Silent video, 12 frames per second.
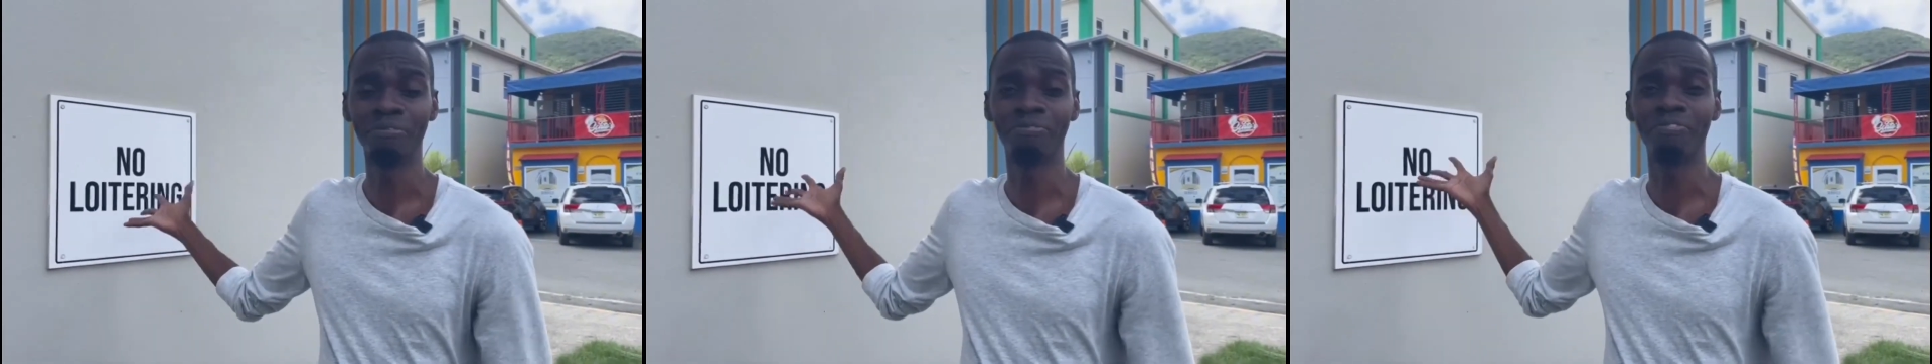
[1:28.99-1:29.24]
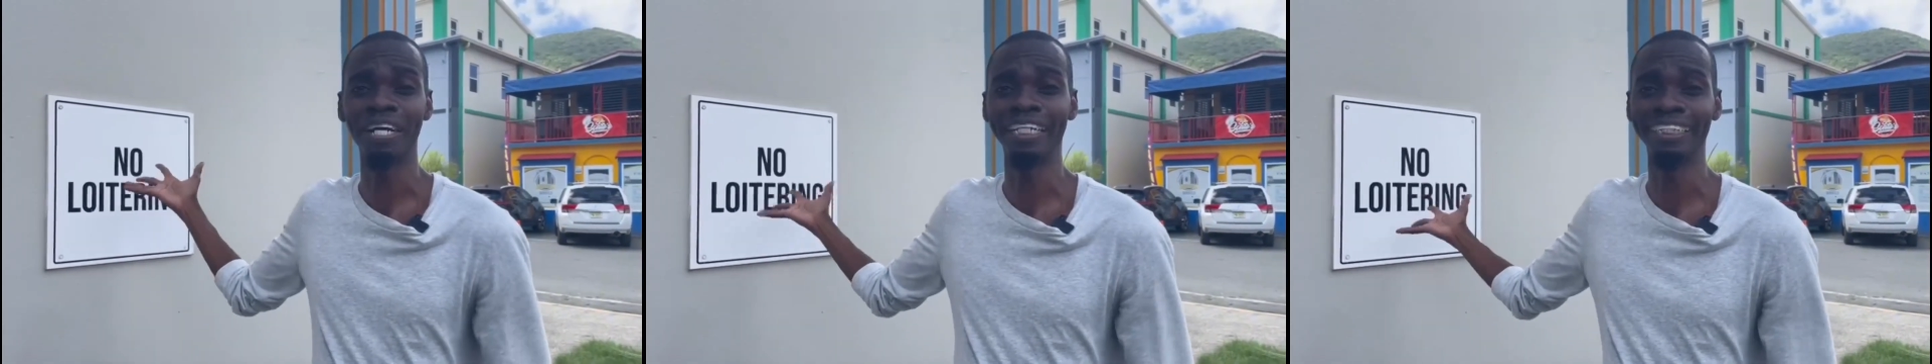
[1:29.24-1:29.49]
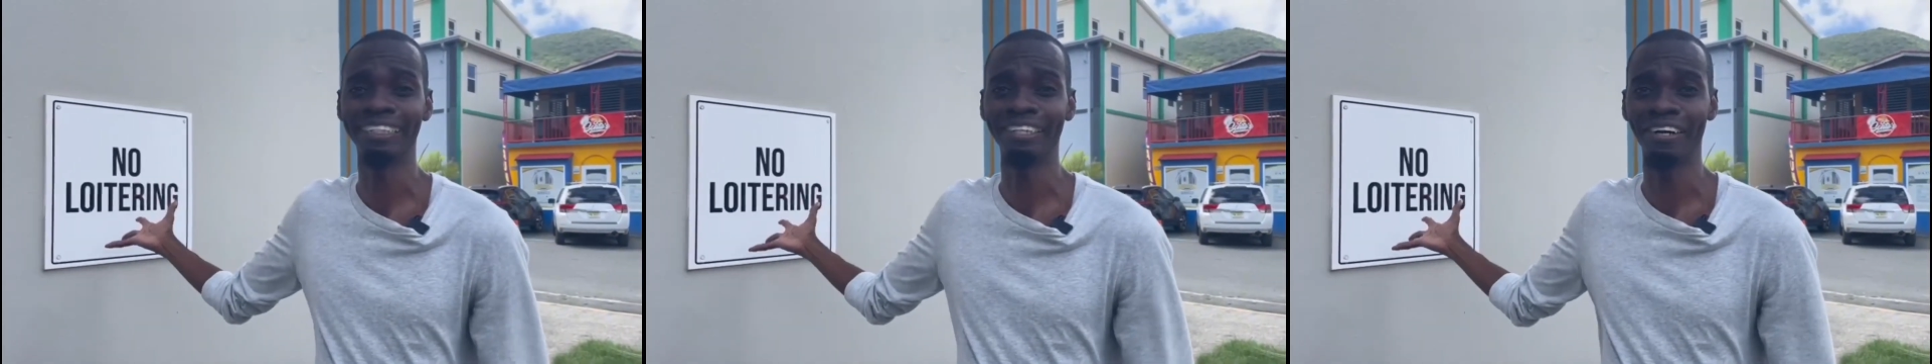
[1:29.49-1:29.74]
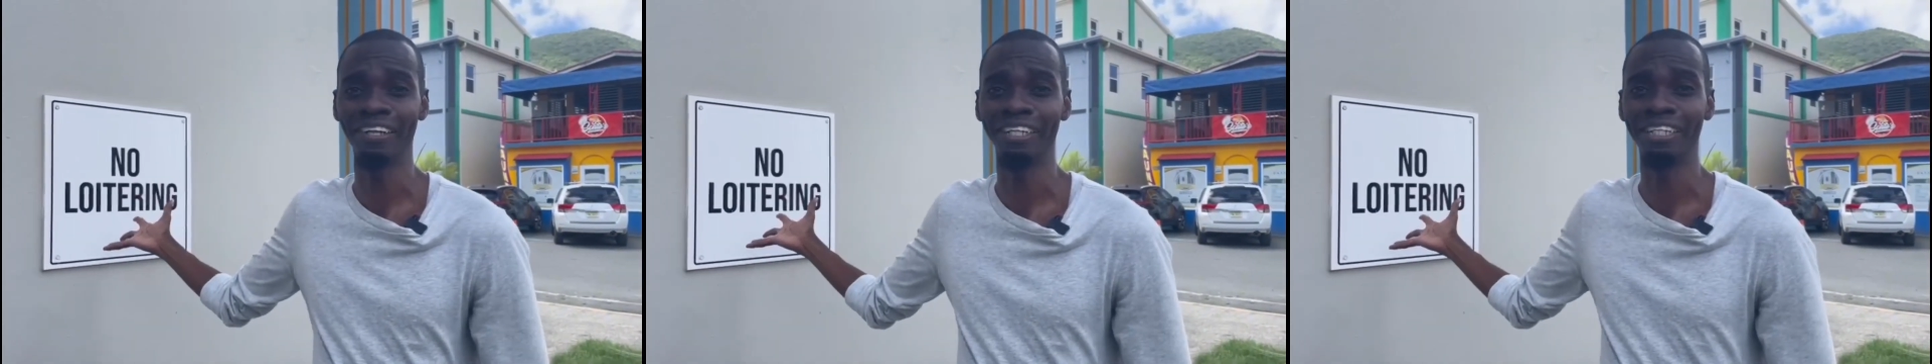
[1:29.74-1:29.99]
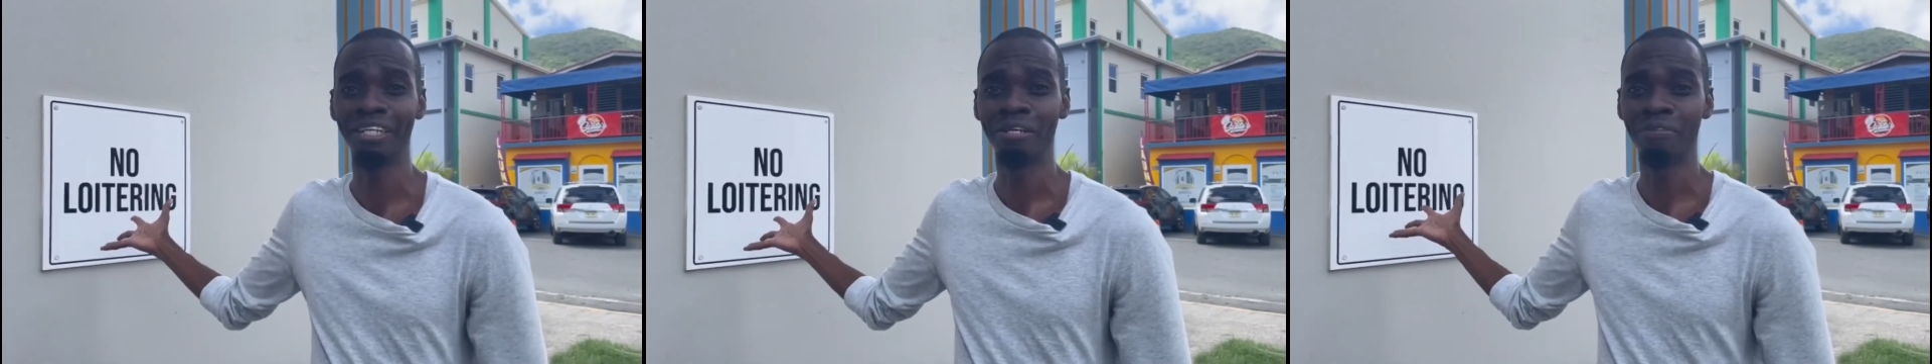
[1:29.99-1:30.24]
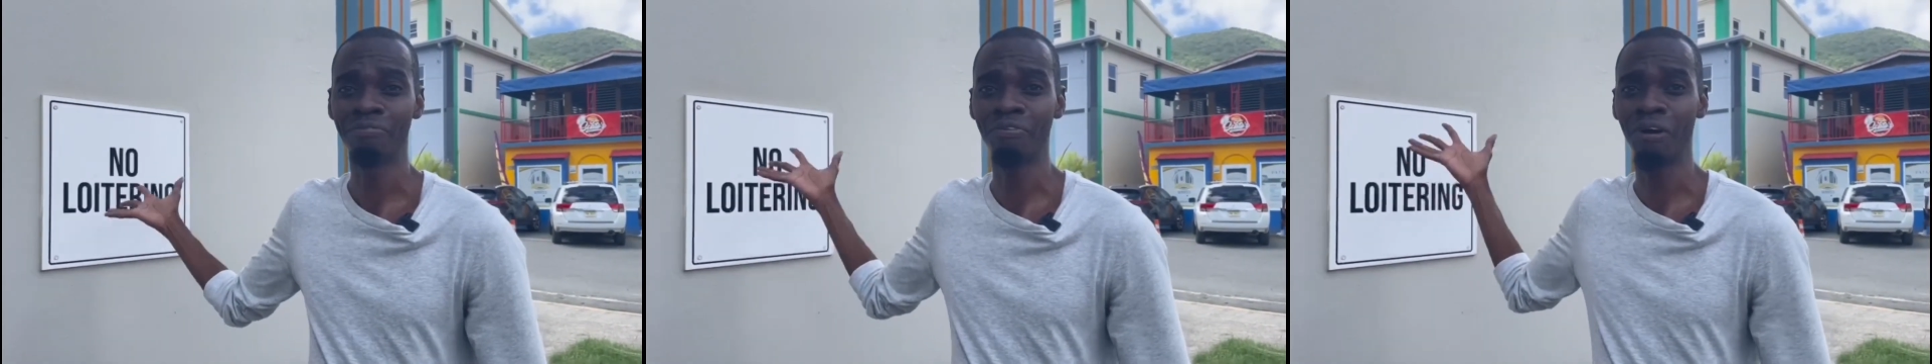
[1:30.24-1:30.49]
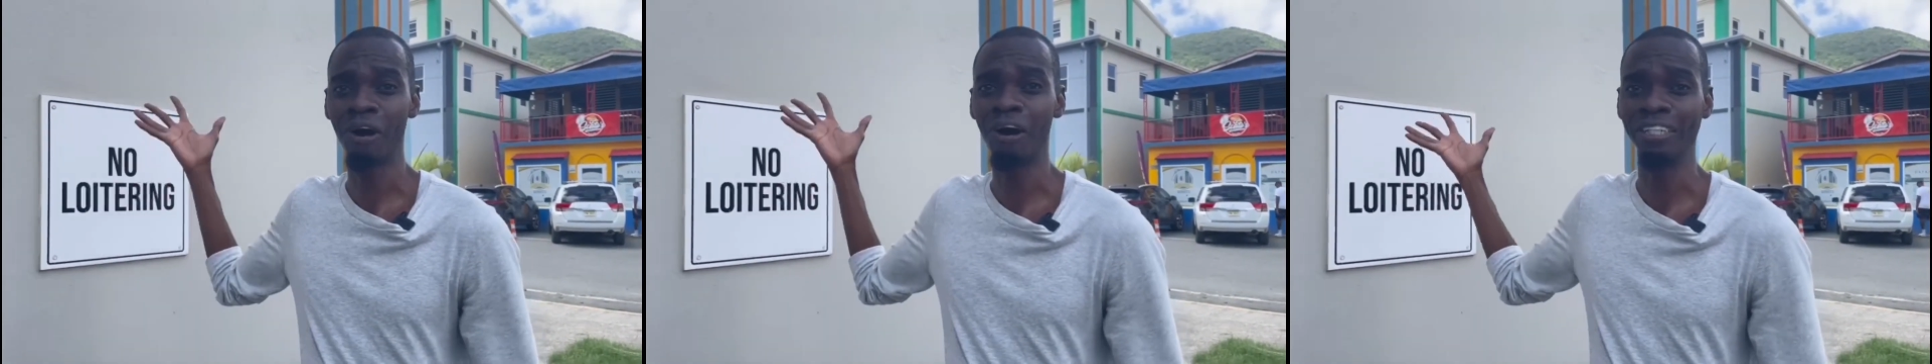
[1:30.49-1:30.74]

vital for